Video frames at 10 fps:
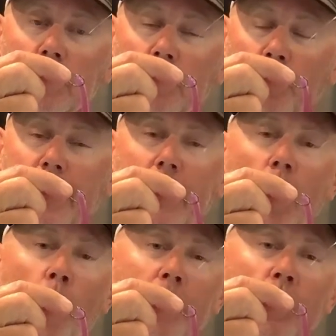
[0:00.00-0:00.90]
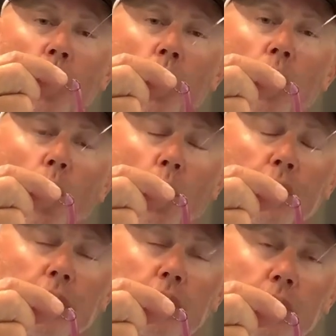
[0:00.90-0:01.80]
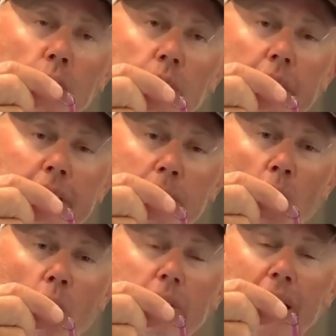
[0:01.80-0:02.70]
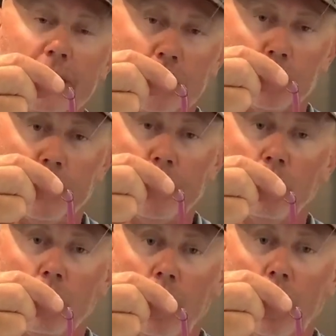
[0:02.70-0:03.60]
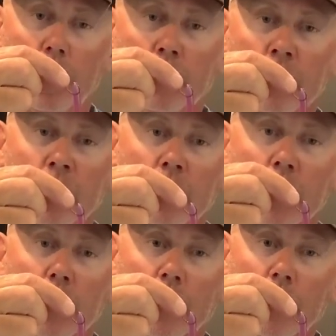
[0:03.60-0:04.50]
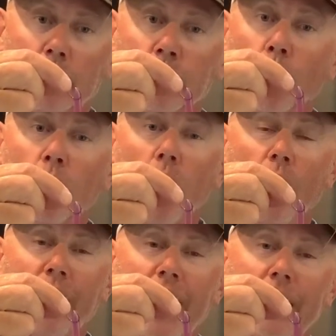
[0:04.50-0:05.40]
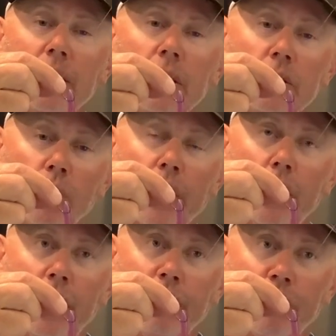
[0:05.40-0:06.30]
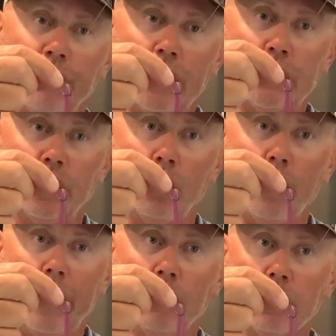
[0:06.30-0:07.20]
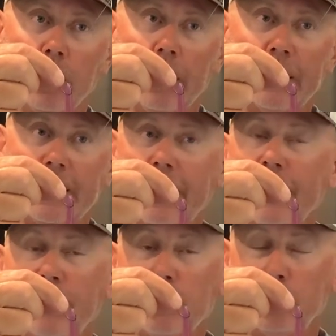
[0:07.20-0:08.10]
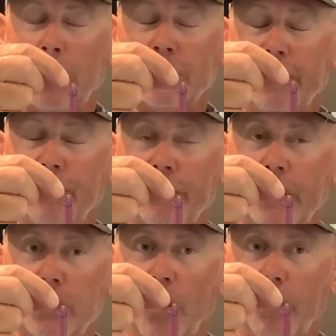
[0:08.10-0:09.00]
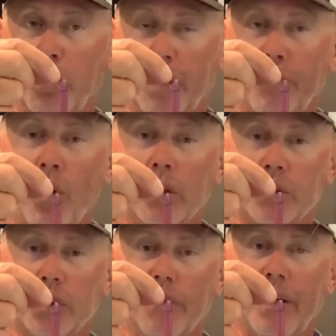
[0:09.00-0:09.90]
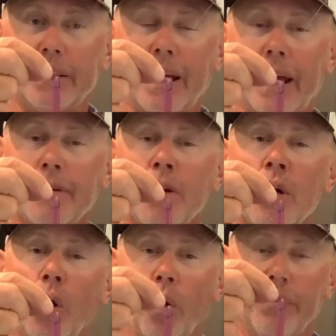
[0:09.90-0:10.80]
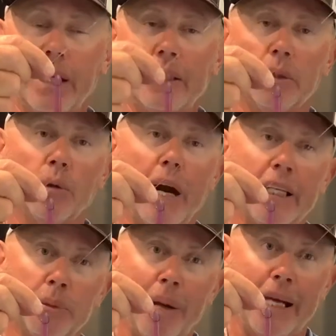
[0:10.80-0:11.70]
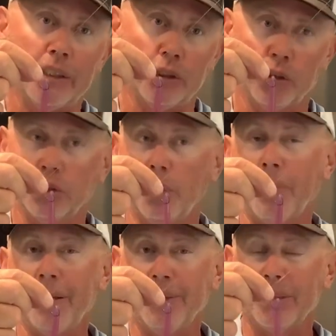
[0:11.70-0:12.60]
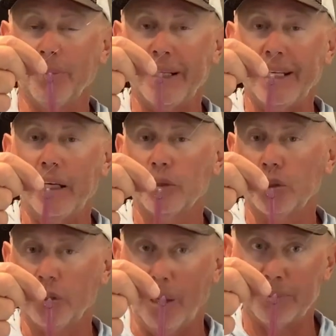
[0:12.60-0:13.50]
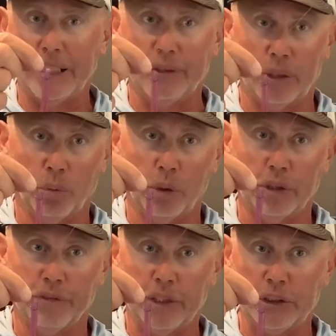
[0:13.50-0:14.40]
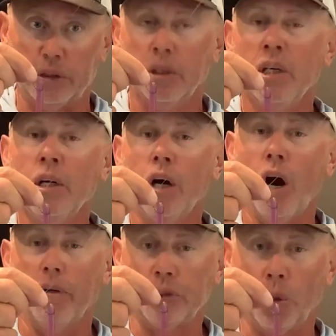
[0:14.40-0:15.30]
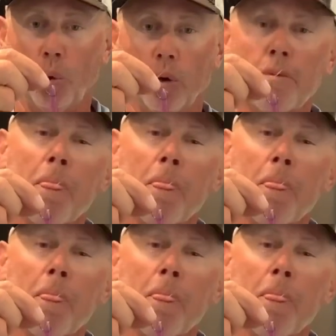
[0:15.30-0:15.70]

rig an open hook, or you can use a small Texas rig hook on that to, if you're fishing around, like I said, even especially if you're fishing on the bluff walls and stuff like that, or if you got some grass patches or maybe some laydowns or stumps down there where you're fishing offshore,